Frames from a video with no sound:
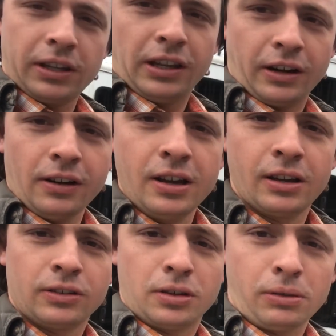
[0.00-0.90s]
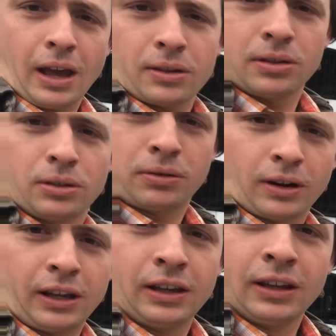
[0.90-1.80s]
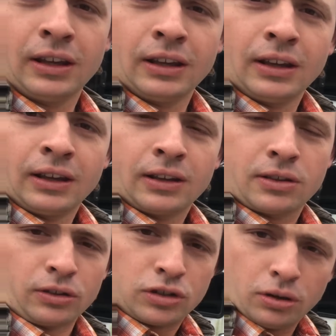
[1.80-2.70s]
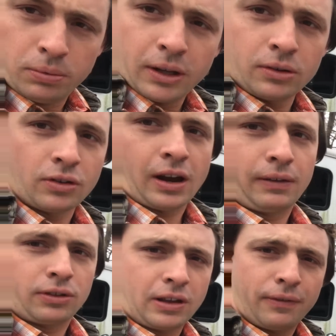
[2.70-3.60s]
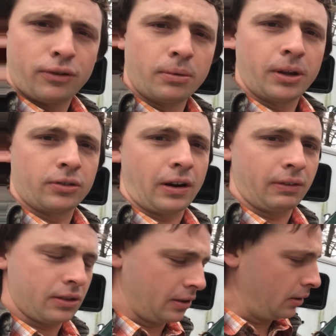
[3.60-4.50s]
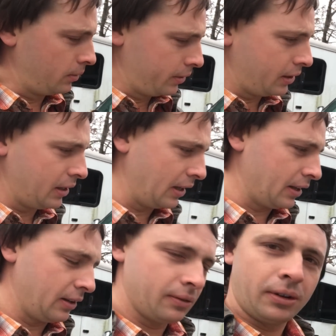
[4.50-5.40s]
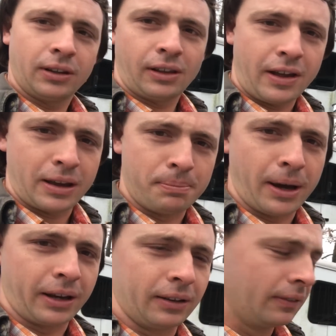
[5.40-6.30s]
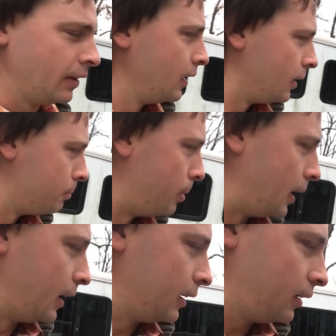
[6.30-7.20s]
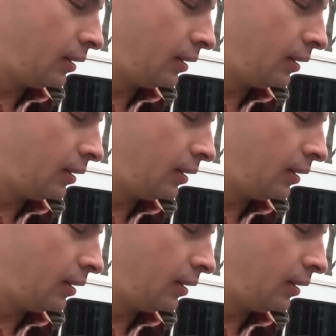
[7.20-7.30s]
here, 2003, it's a two-wheel drive. It's not four-wheel drive. That's the only thing I didn't really like about it. But